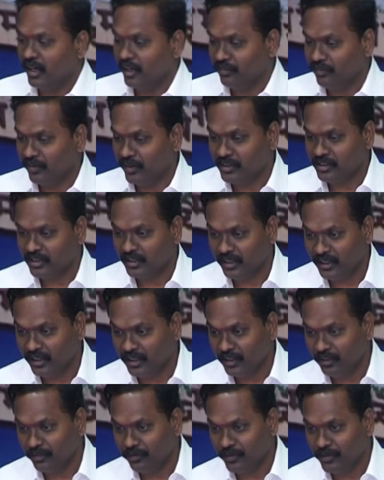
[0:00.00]

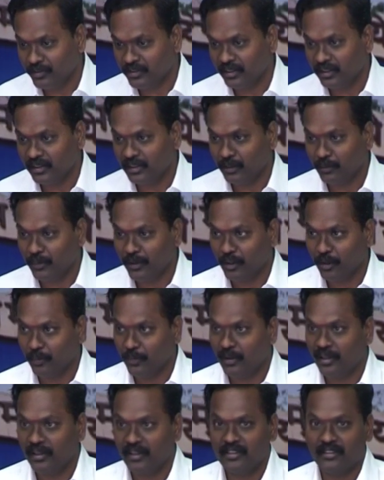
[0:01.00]
Unfortunately if you see the
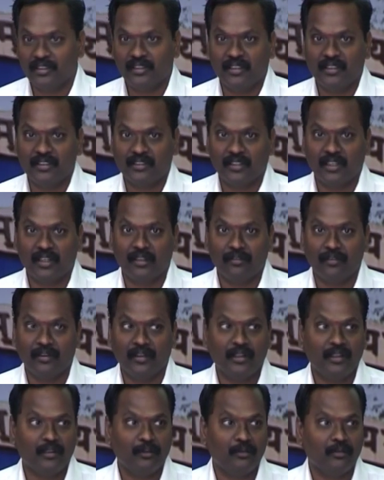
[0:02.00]
metropolitan cities are
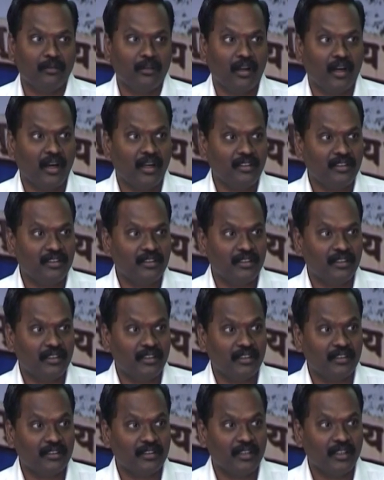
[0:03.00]
very large
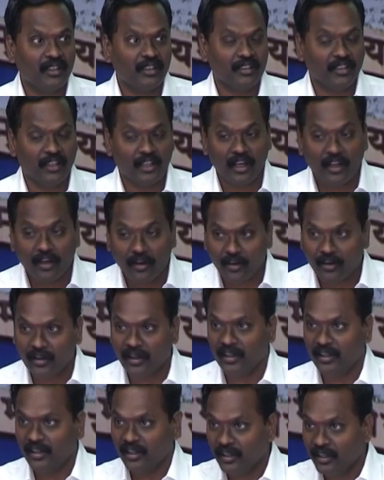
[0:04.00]
cities they are
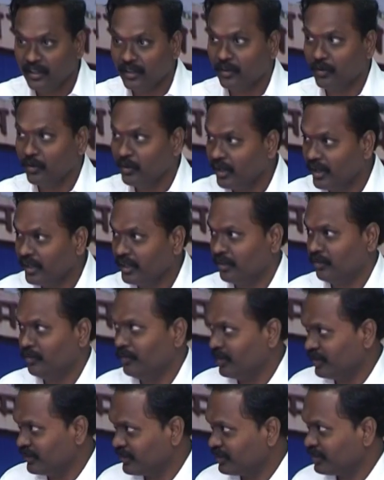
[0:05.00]
located in good
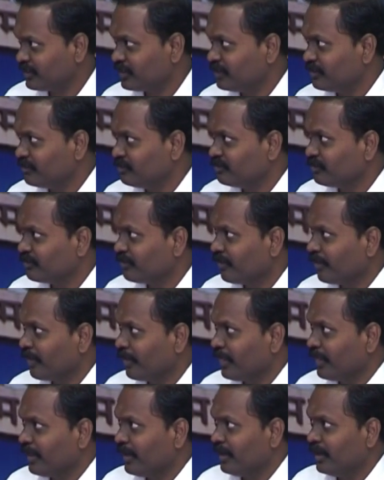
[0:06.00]
aquifers
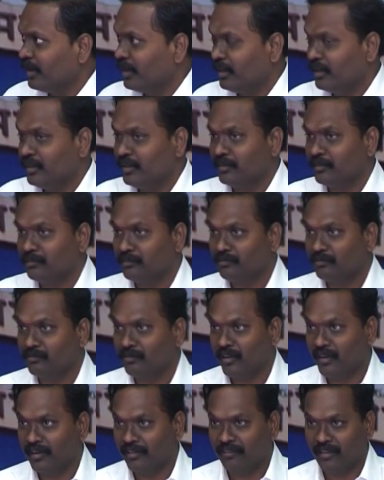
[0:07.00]
and
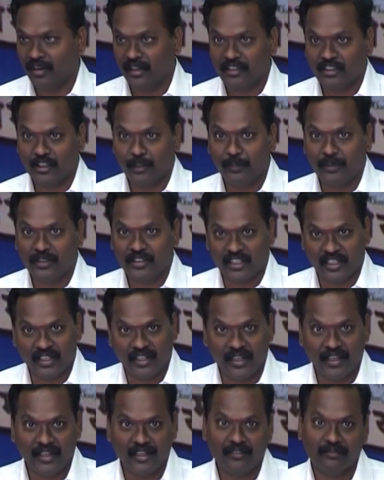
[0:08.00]
for, for example
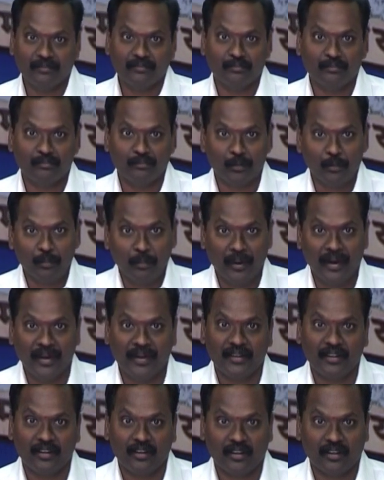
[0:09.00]
Chennai, Mumbai,
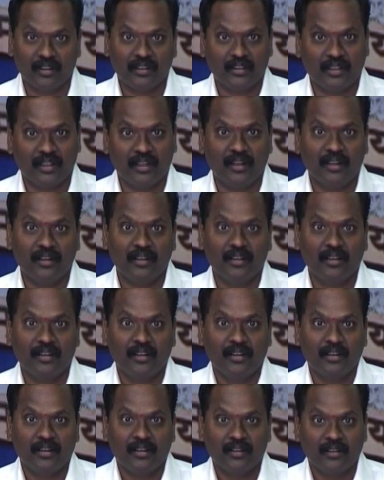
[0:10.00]
Kolkata,
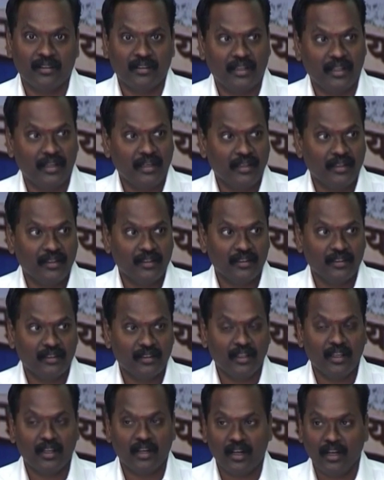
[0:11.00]
Delhi,
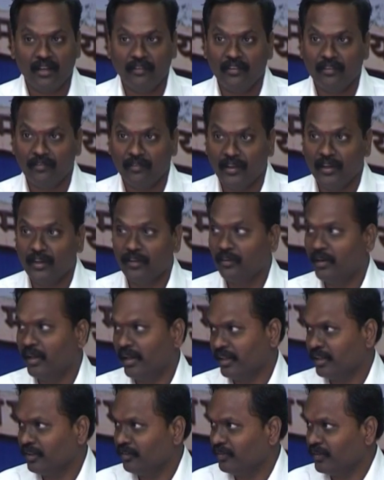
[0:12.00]
they are having very good
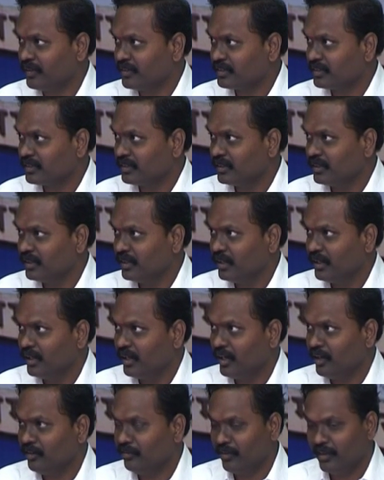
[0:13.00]
aquifers.
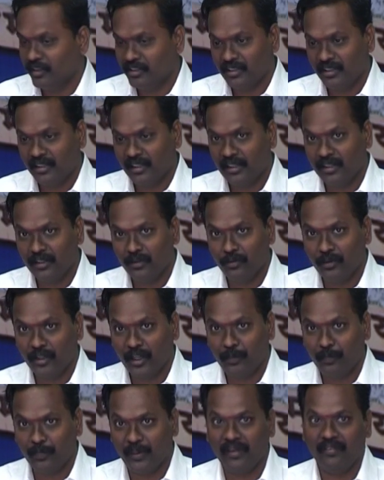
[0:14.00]
Unfortunately, we
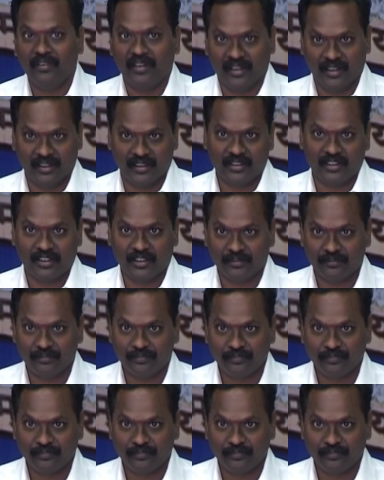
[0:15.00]
are paving it